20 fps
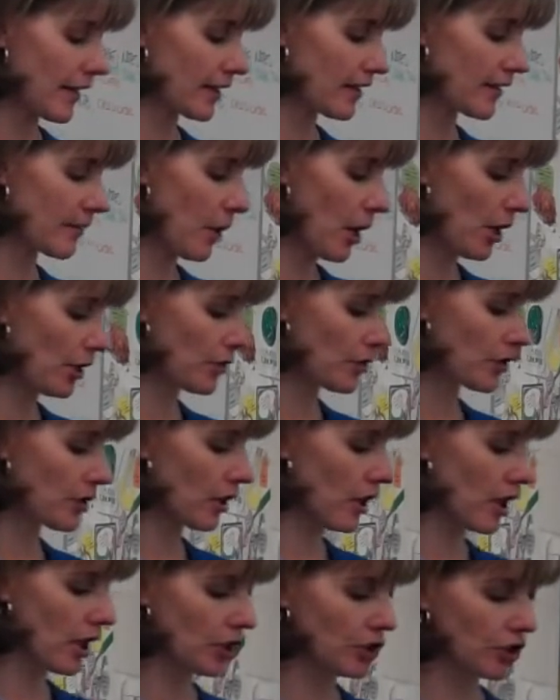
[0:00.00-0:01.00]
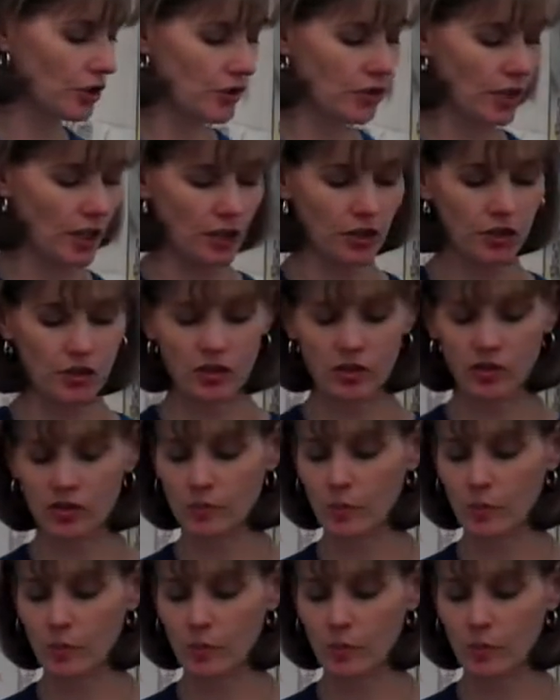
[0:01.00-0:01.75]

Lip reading: like smallest to largest, largest to